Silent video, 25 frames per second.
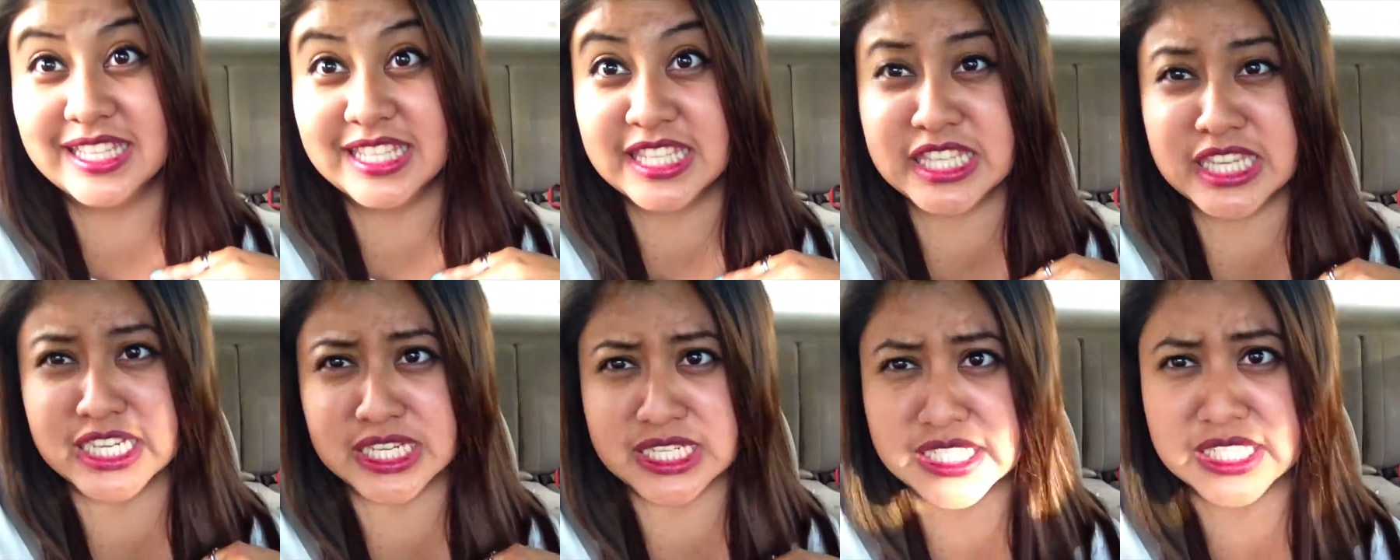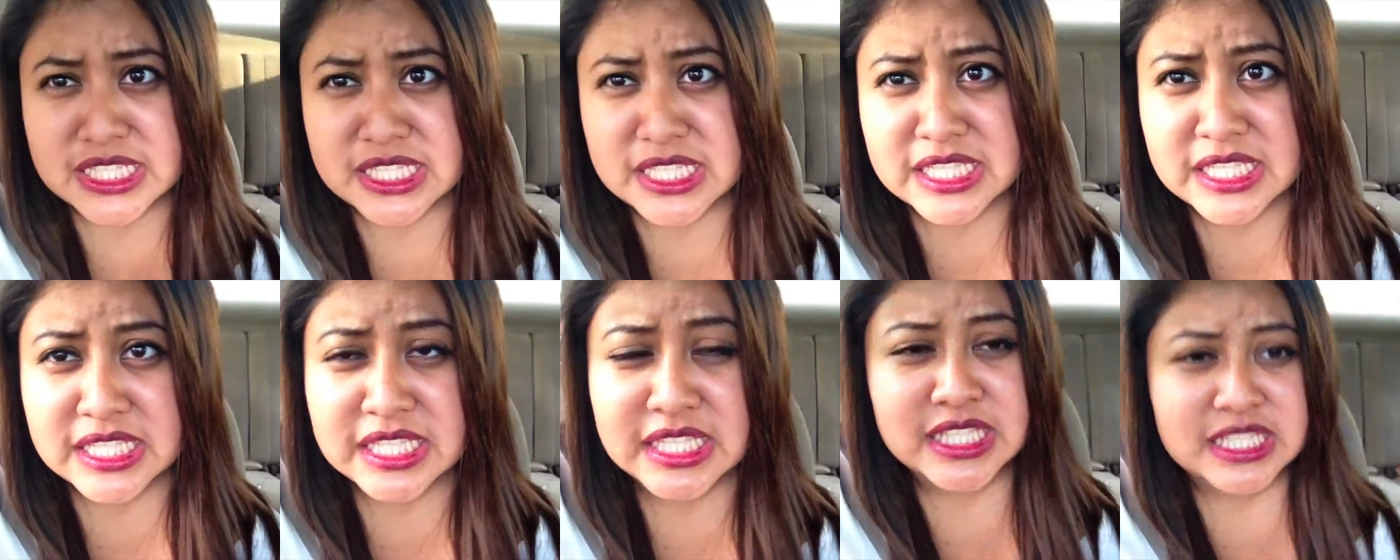
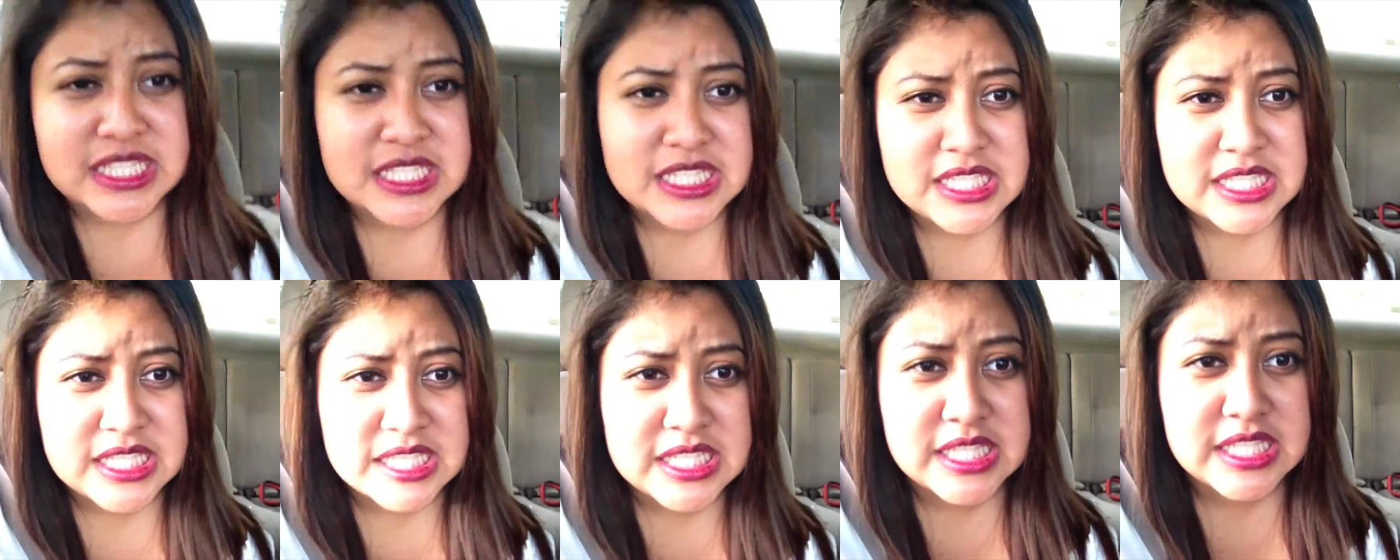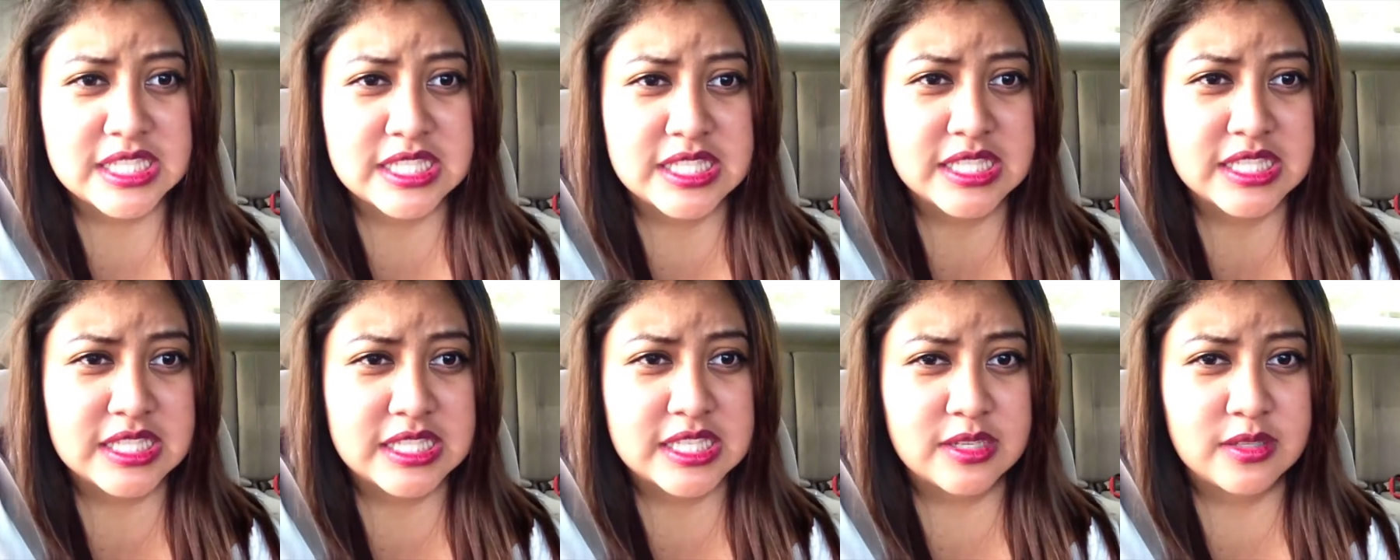Yes.
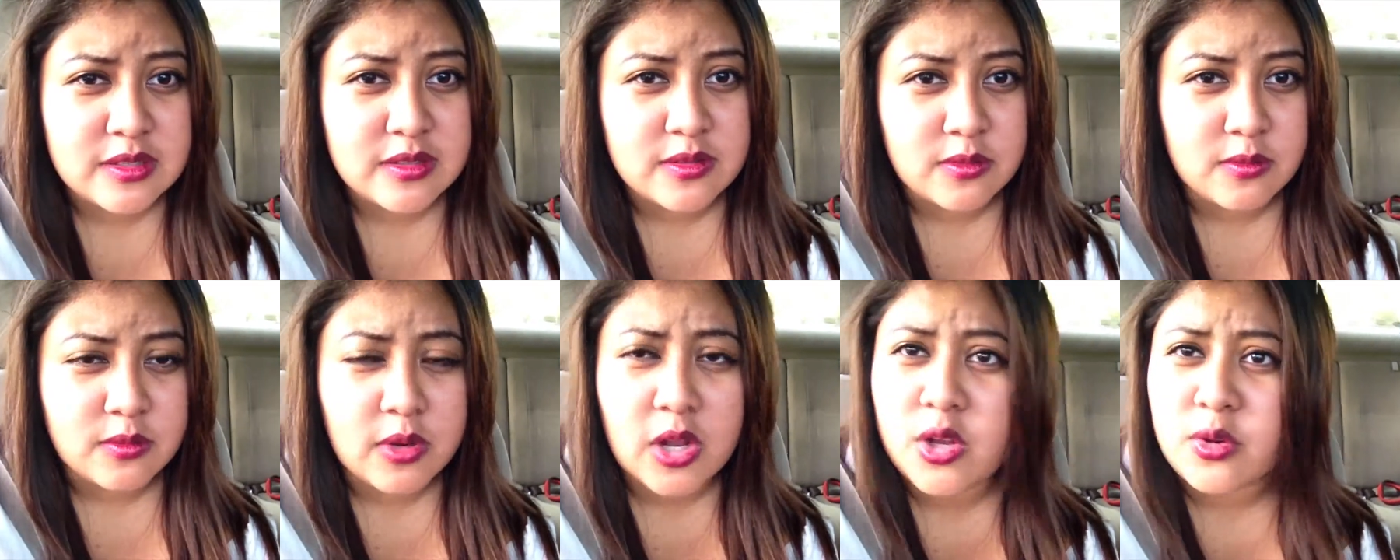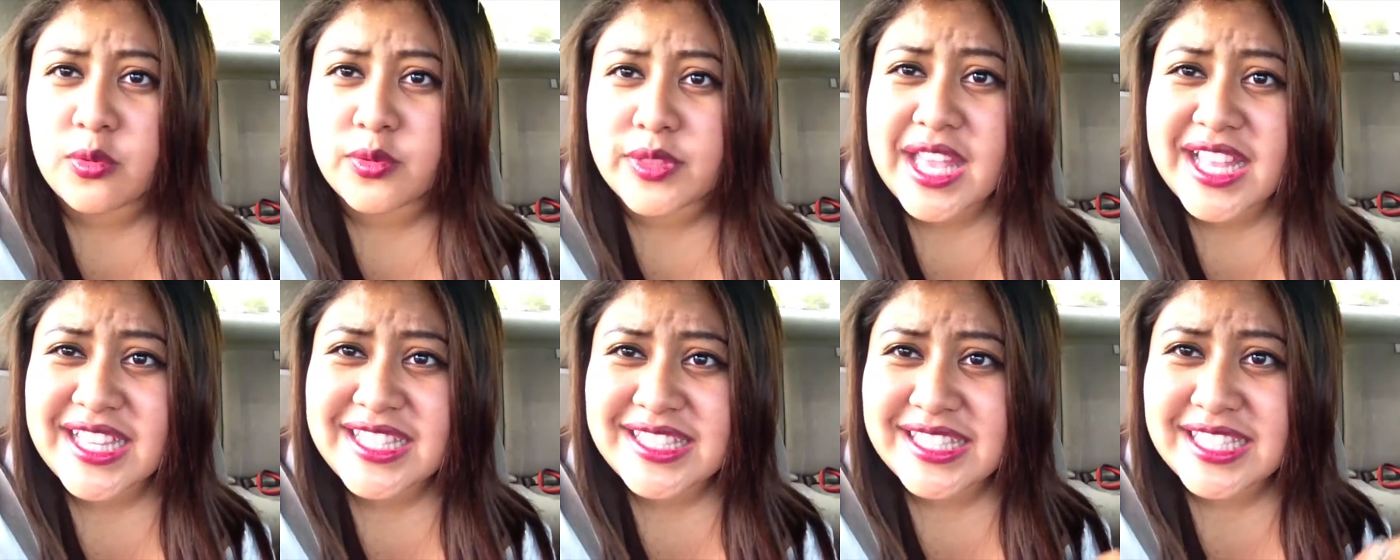Whoa,
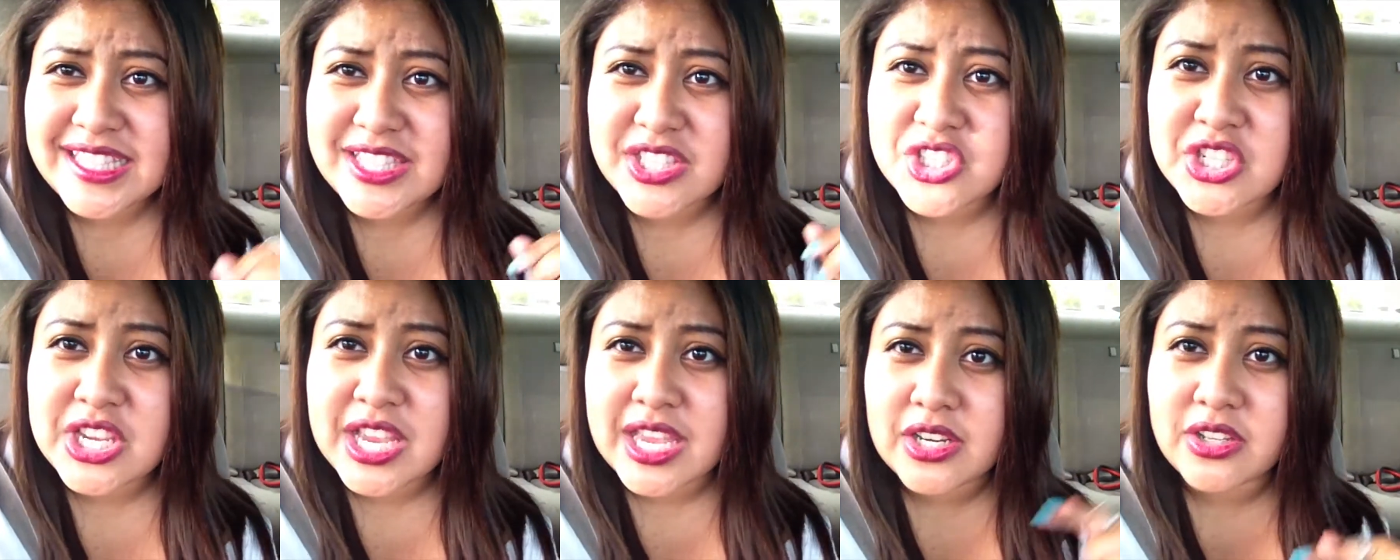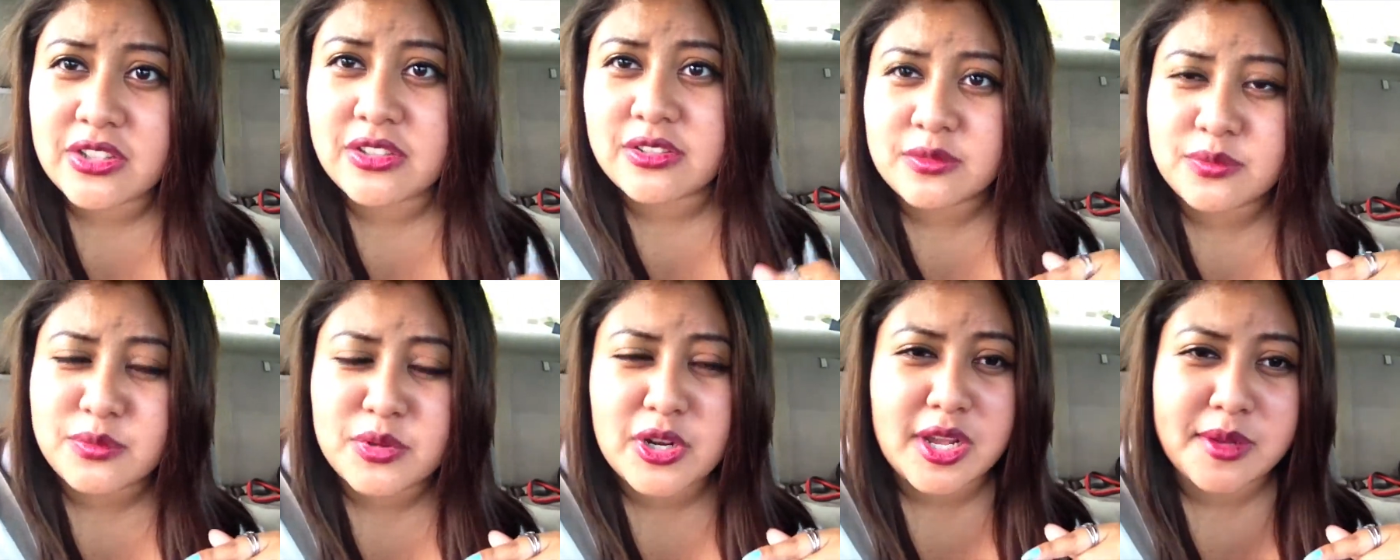that's this
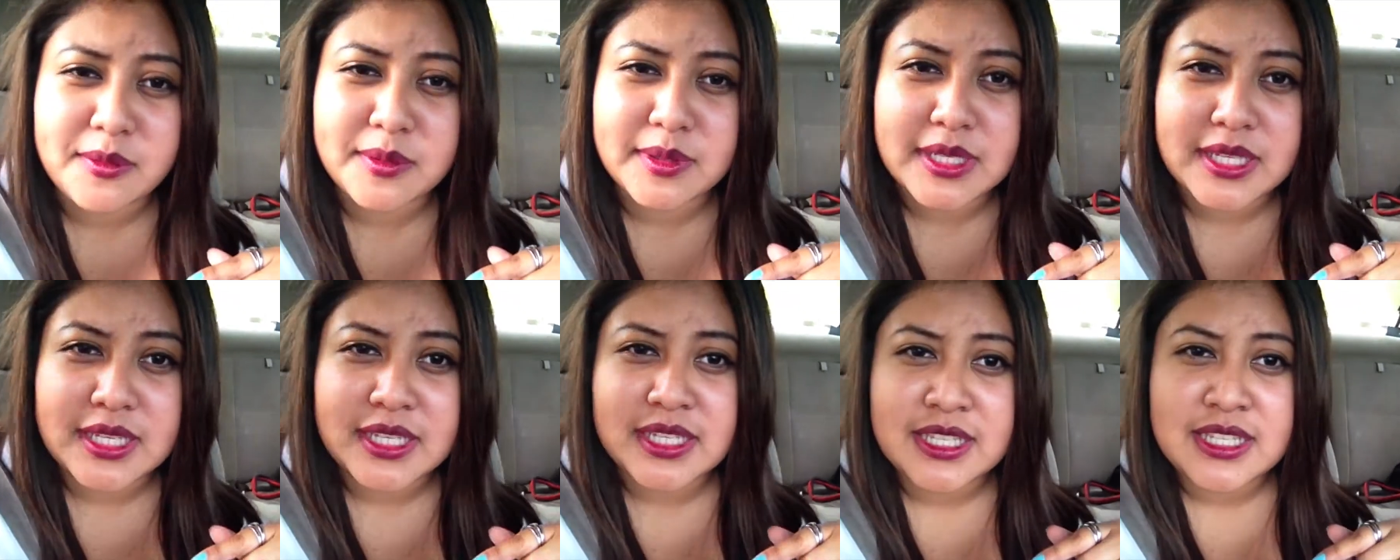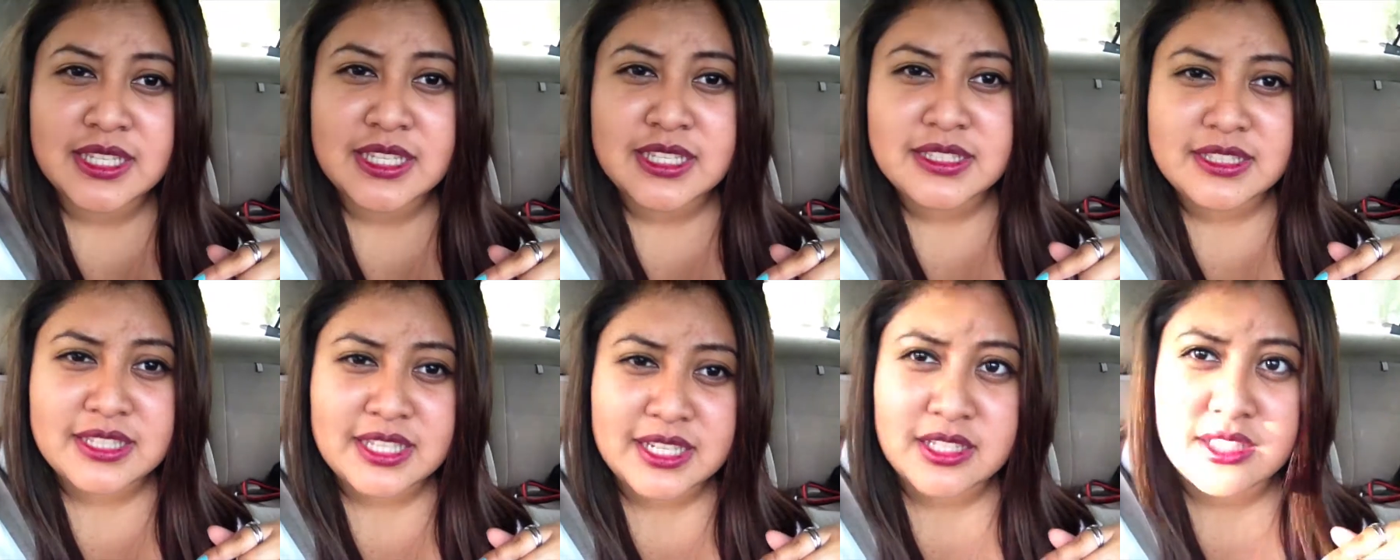channel, probably,
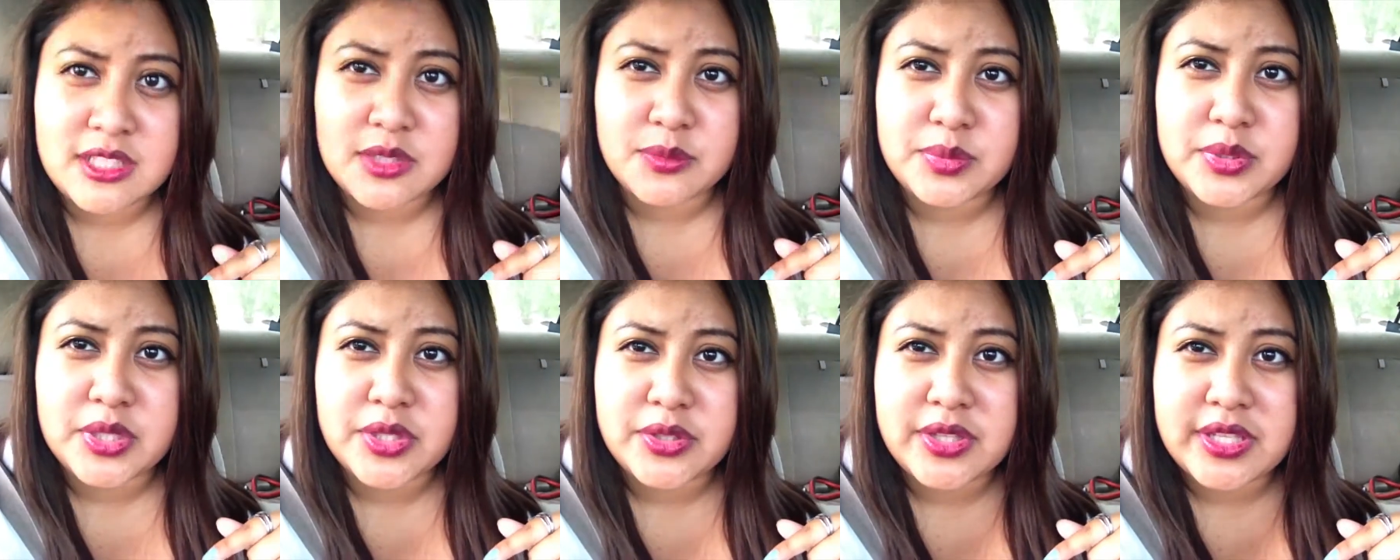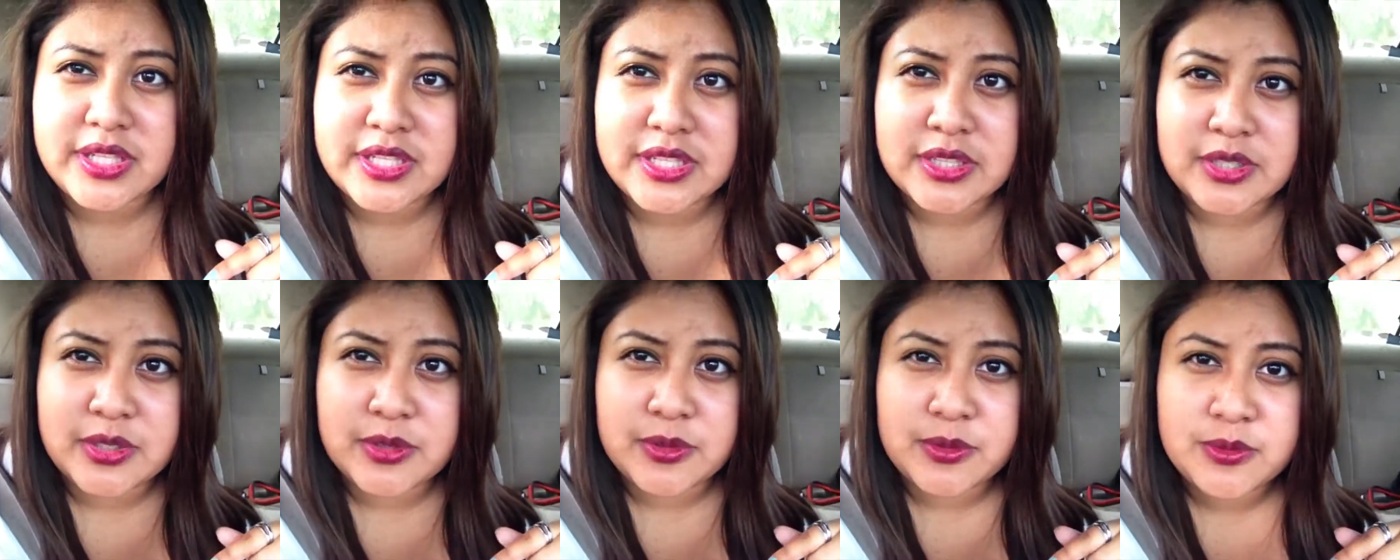that I'll upload
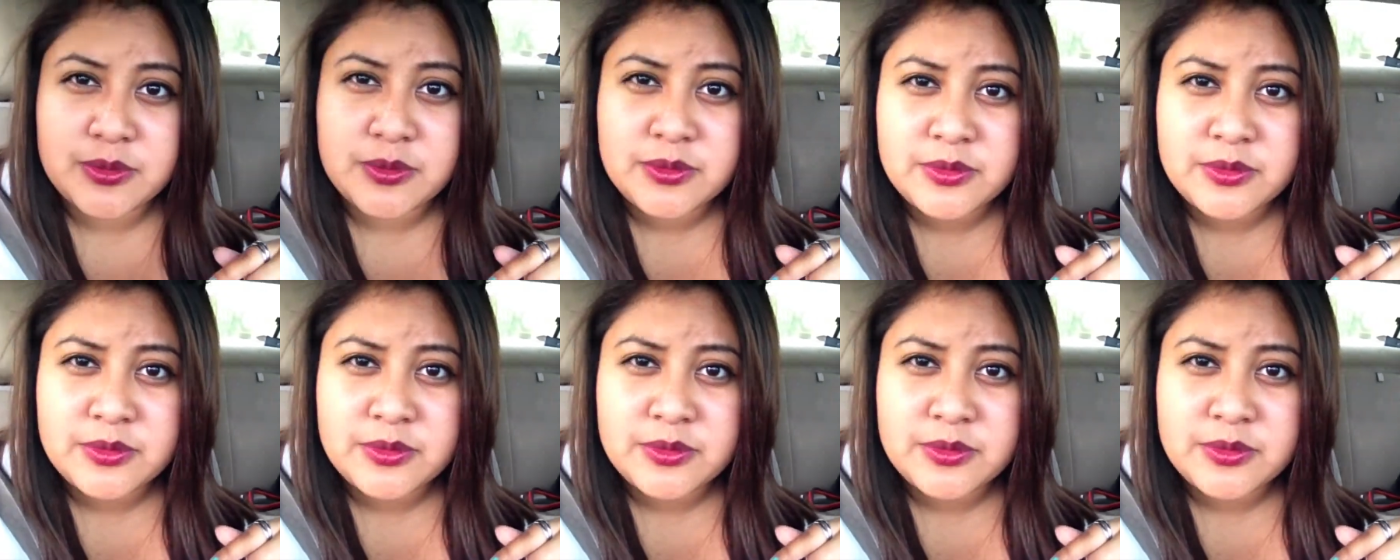this to.